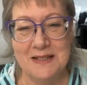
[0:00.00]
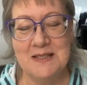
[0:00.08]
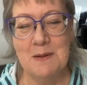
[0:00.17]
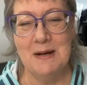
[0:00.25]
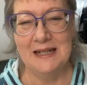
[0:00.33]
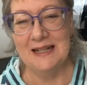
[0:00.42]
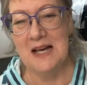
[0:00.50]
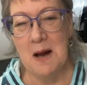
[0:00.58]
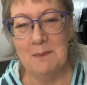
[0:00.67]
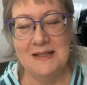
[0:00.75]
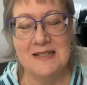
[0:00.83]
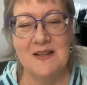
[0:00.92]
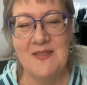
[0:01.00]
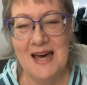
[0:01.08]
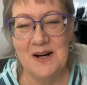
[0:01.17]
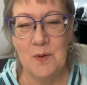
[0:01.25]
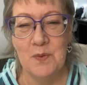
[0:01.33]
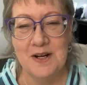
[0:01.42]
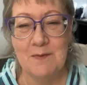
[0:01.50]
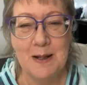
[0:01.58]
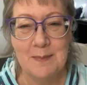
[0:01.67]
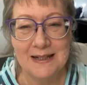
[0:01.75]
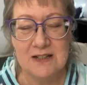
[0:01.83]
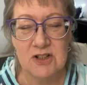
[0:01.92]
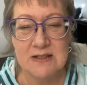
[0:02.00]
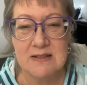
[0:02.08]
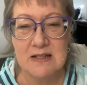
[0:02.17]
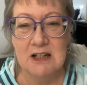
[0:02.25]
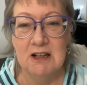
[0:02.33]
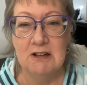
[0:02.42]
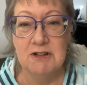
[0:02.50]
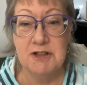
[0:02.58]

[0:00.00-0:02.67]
but somebody commented that on one of my pages.